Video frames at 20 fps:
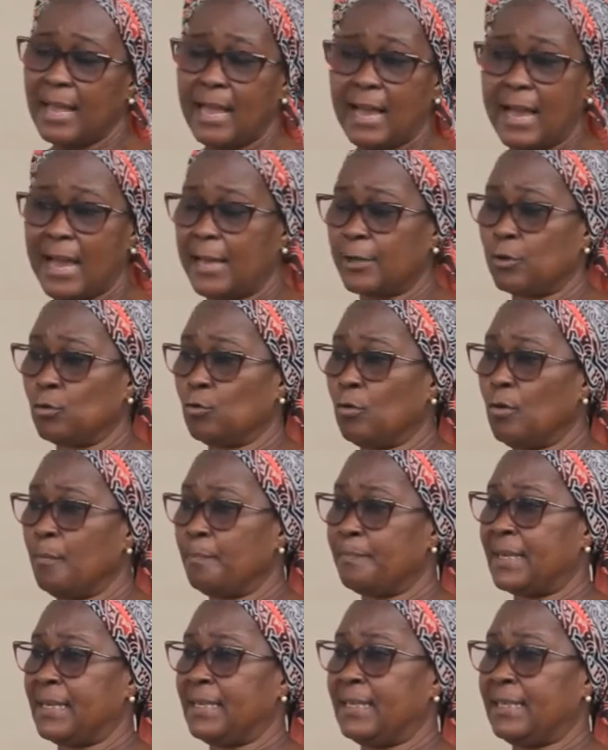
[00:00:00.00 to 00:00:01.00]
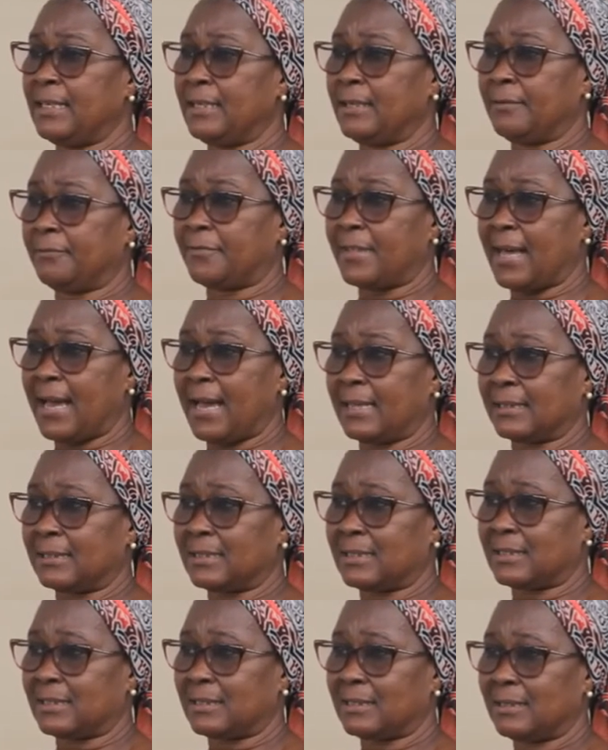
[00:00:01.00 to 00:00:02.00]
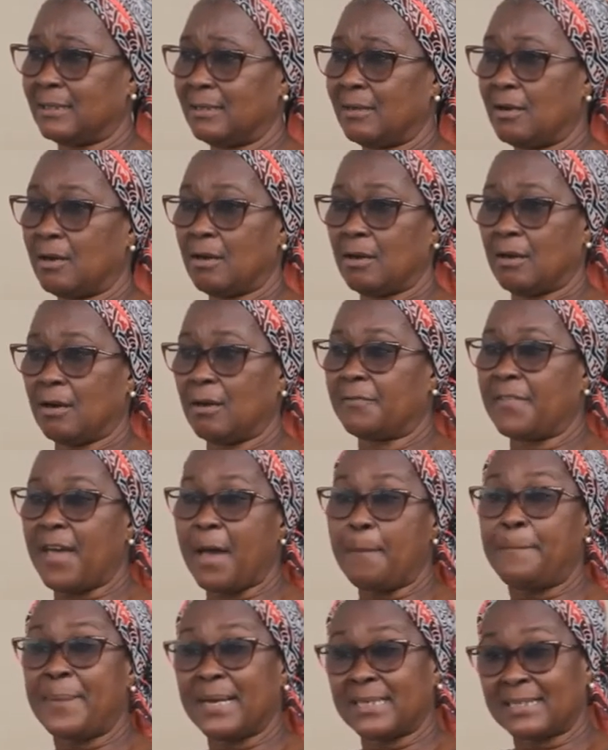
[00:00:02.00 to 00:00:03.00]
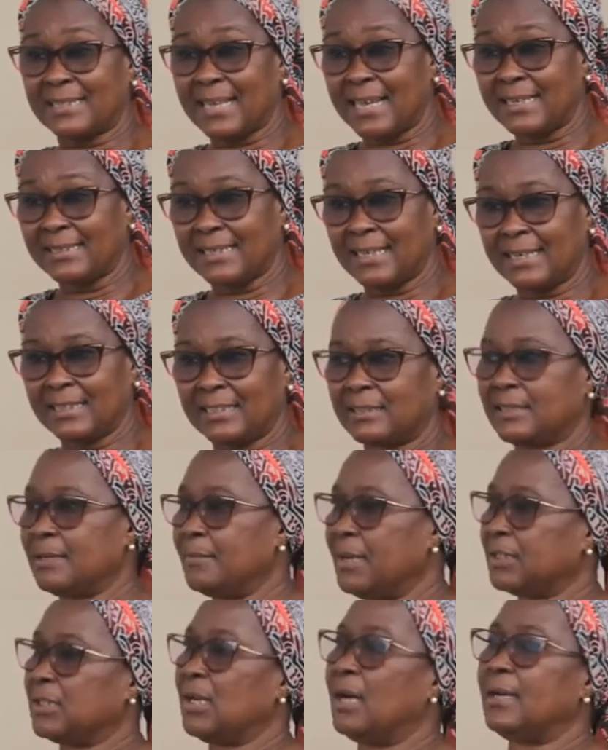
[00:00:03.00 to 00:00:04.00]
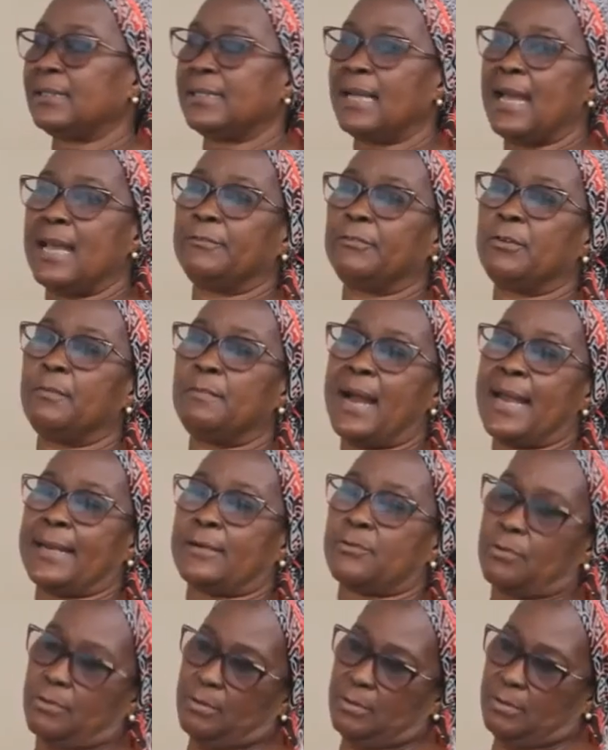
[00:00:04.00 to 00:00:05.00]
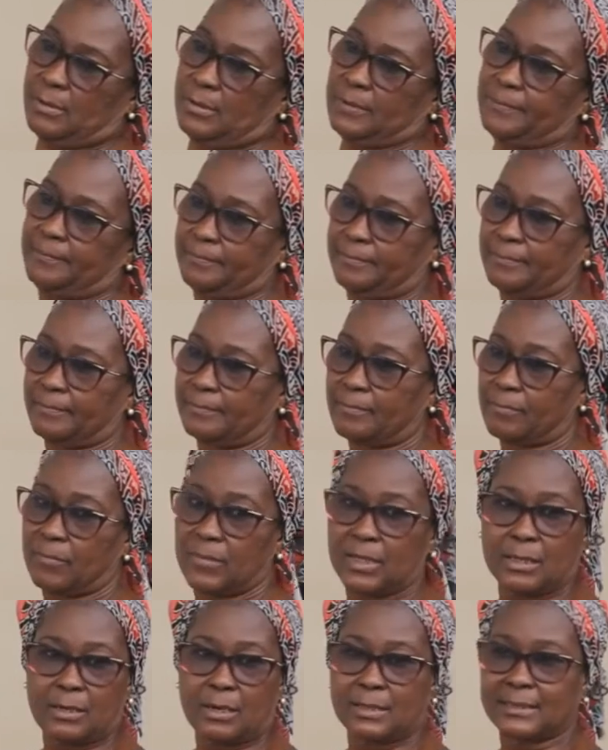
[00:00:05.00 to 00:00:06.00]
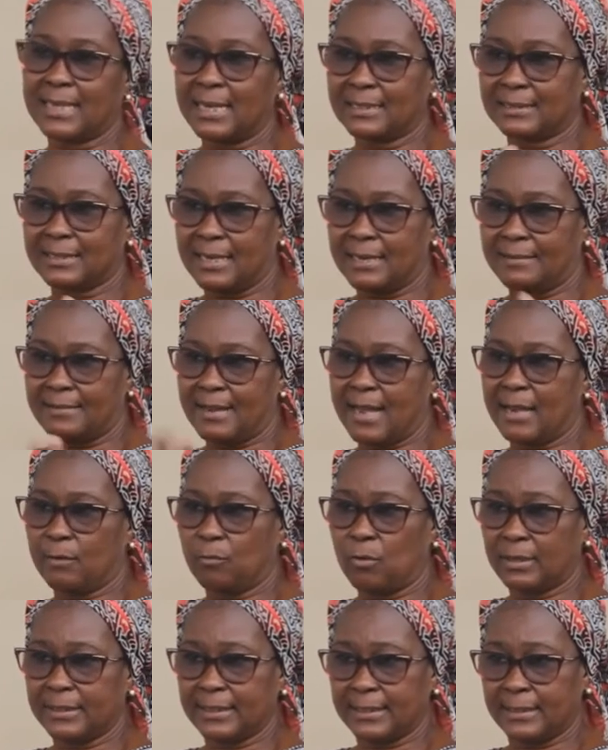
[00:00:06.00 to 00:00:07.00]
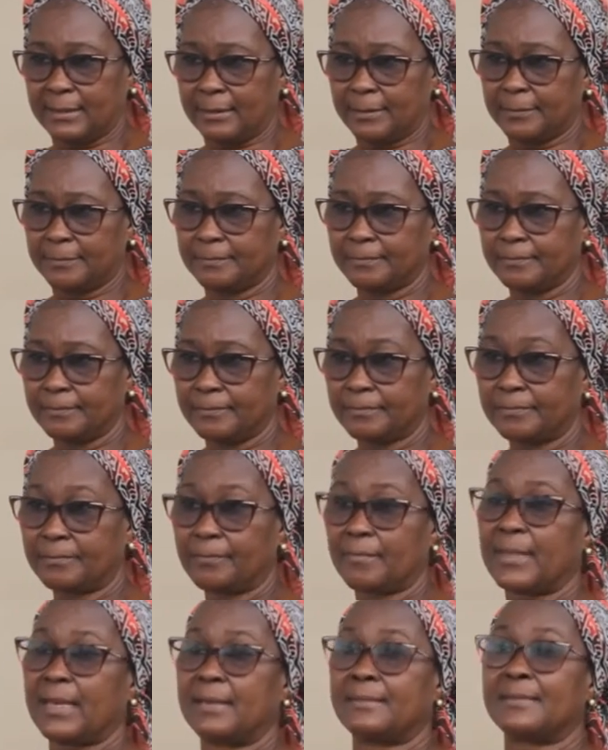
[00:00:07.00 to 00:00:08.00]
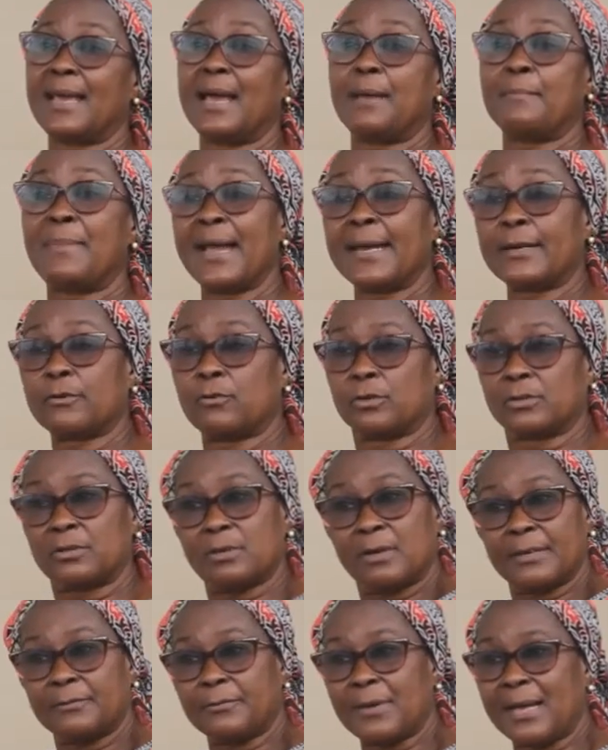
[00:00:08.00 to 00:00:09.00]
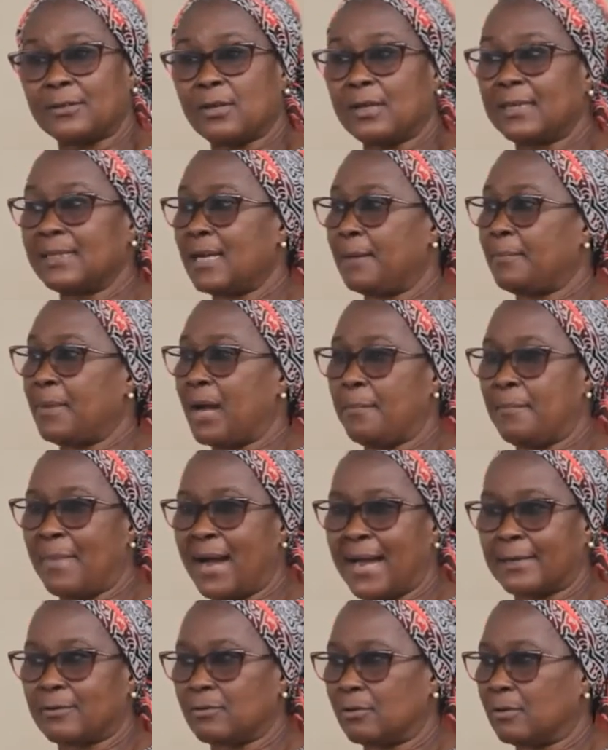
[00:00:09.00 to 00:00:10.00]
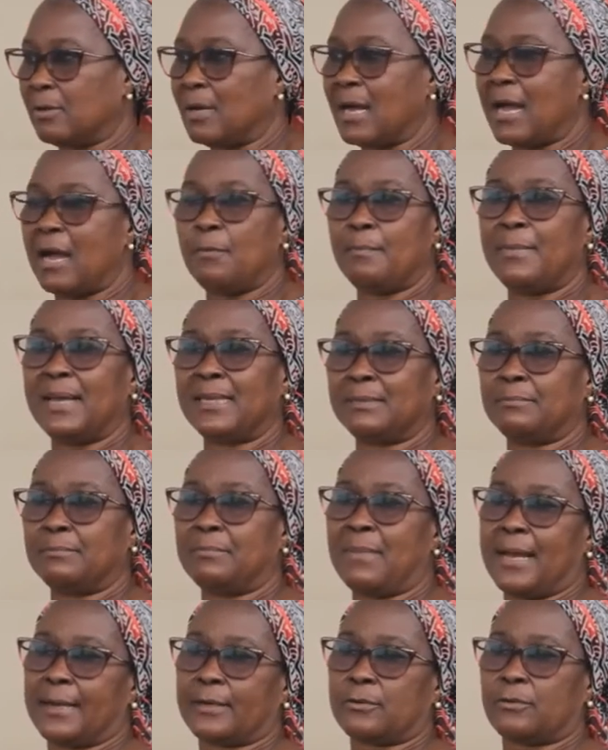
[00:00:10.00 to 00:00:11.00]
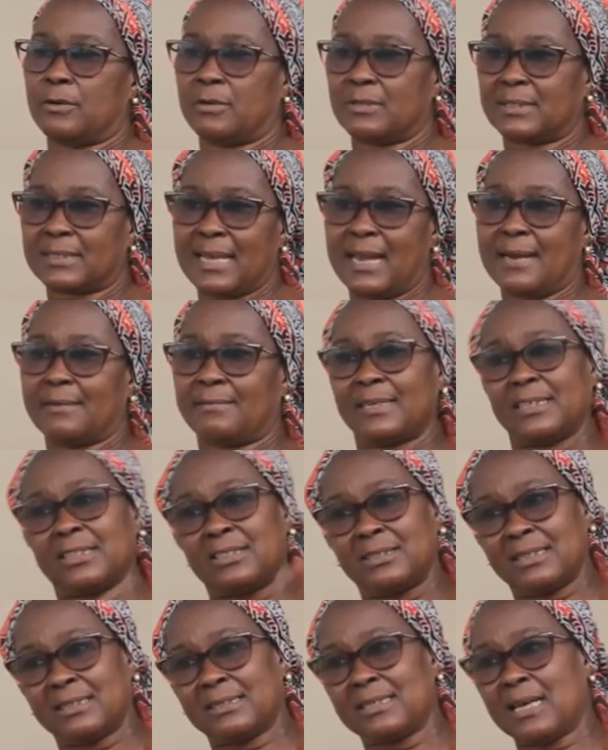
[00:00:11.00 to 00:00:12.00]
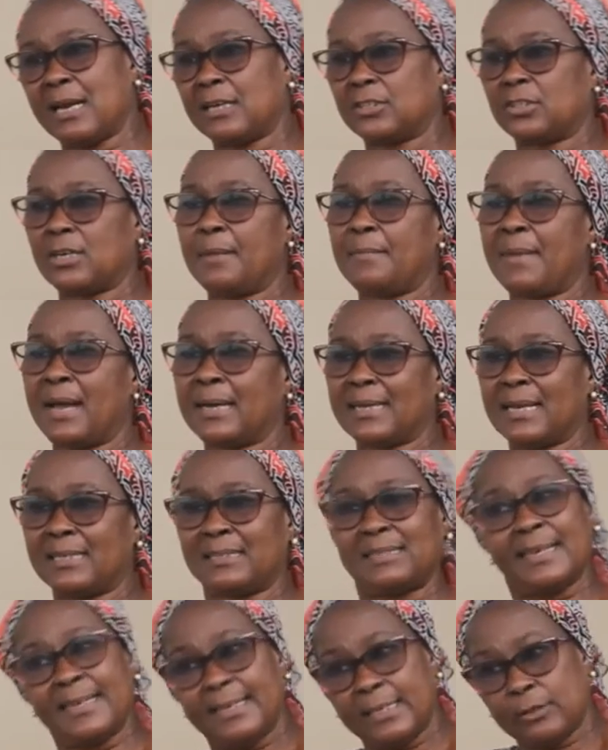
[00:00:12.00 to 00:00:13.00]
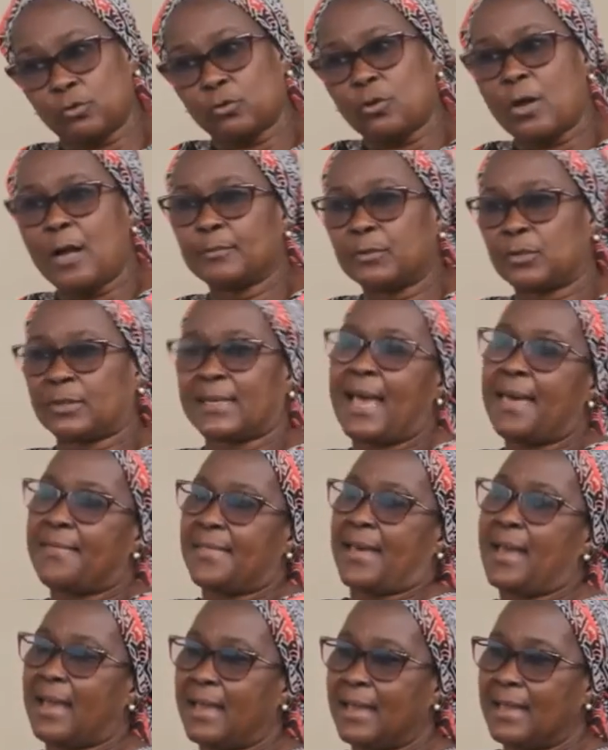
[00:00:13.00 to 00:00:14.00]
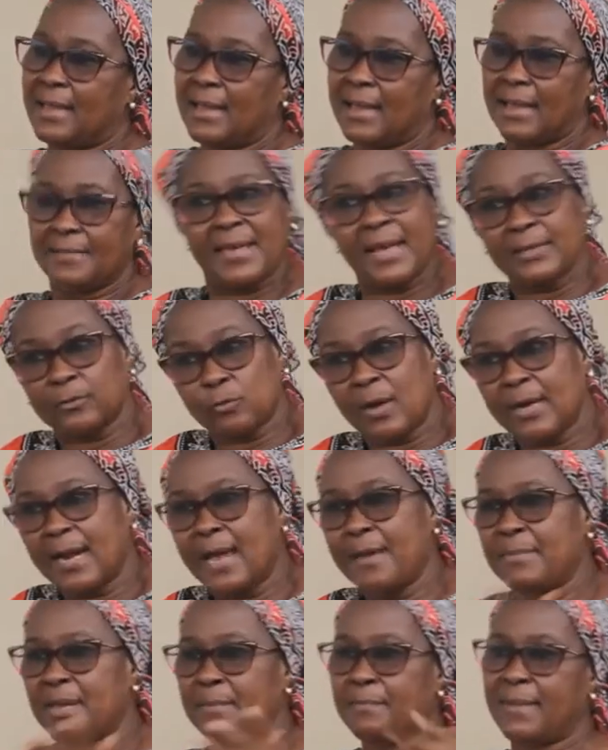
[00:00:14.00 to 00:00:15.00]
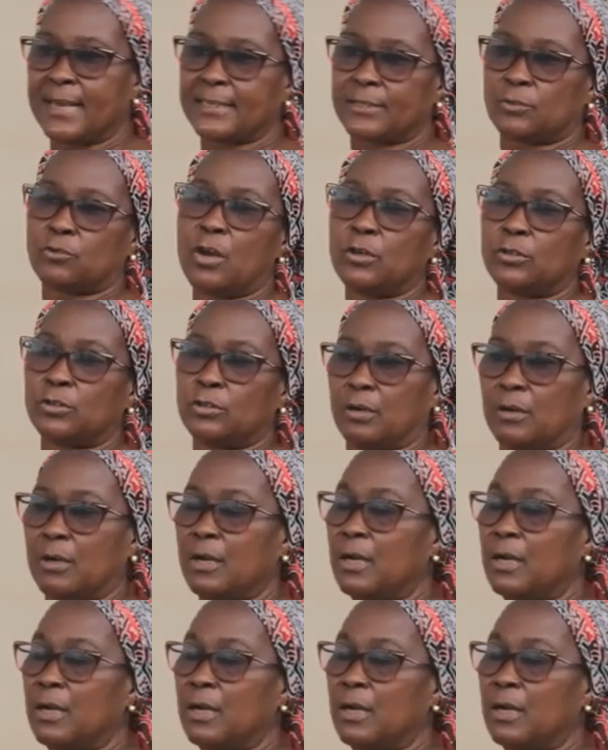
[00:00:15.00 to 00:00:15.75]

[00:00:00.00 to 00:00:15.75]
And you won't believe that of that percentage, the majority are even micro, because that's the area I work in. They are micro. So if you are talking about micro, how many micros can reach the international market? They need to come together. That's what I mean by structure.